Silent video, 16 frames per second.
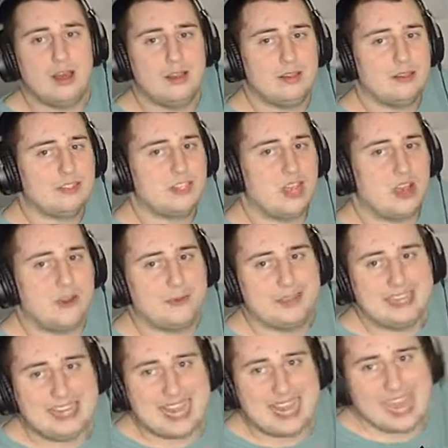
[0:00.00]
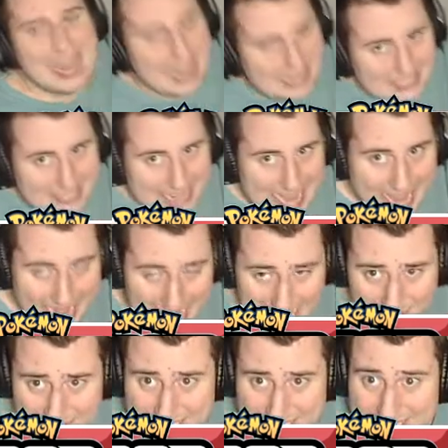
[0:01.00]
So, yeah, it's kind
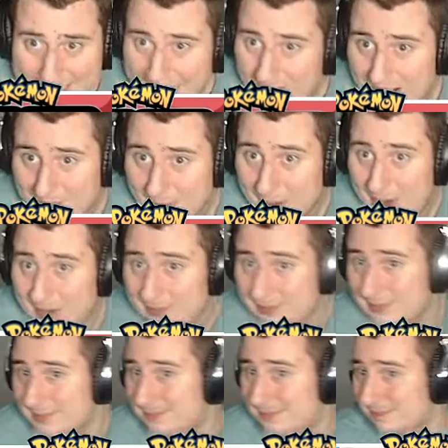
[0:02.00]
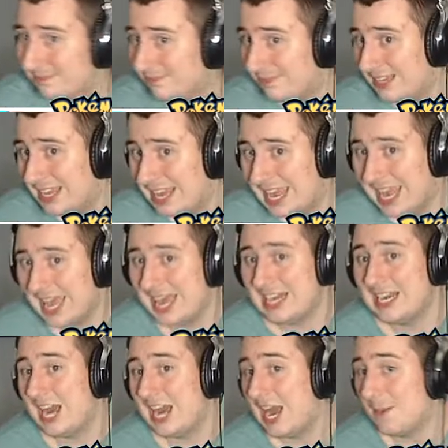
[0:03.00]
of a scary move, and not a